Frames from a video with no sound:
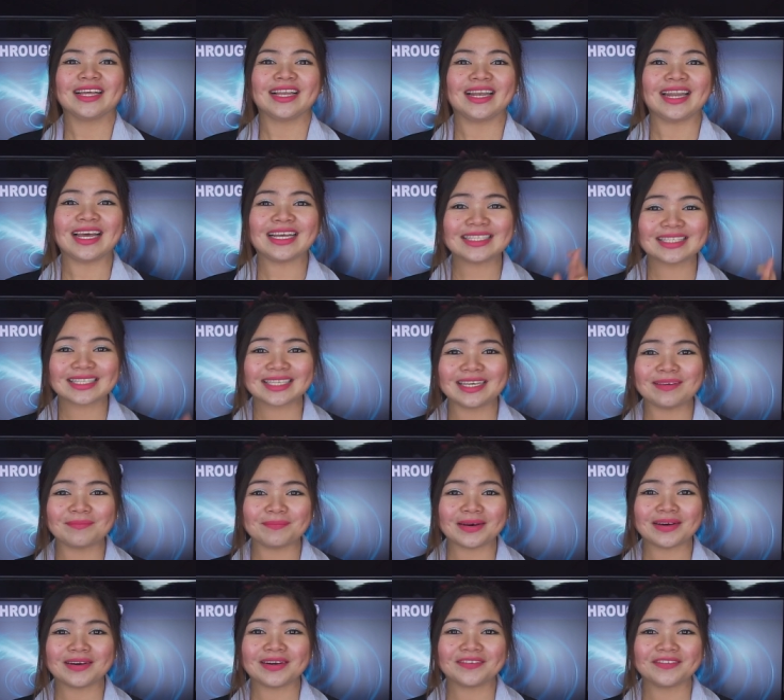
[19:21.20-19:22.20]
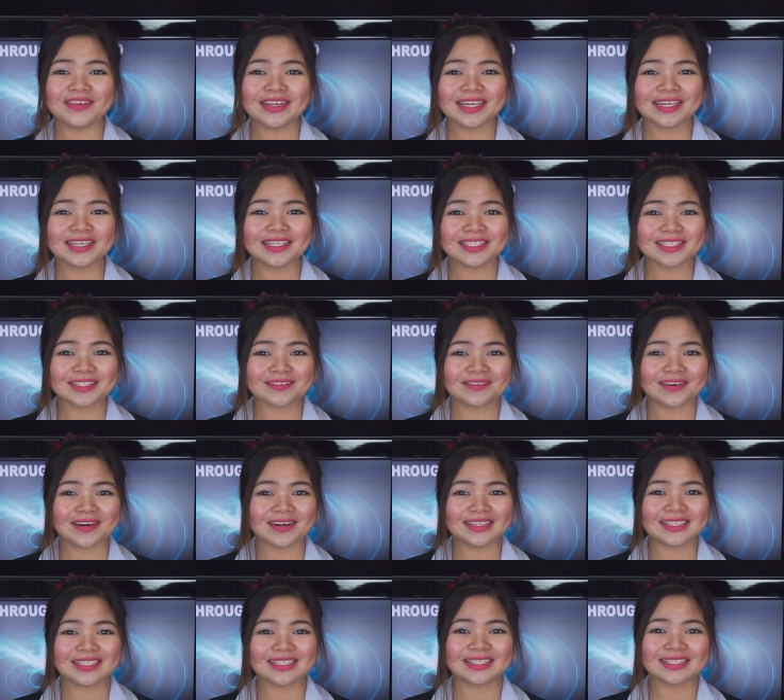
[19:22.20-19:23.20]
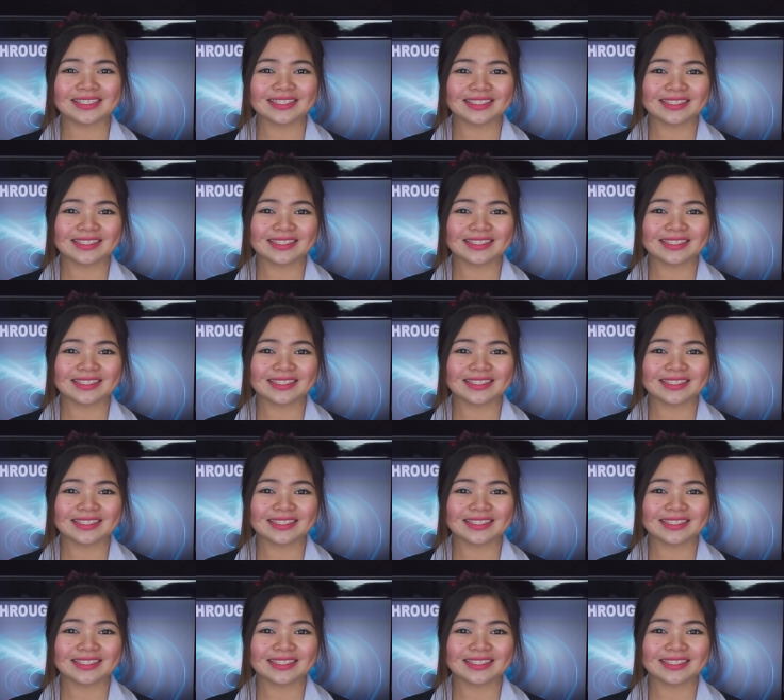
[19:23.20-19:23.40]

Let's keep our fingers crossed.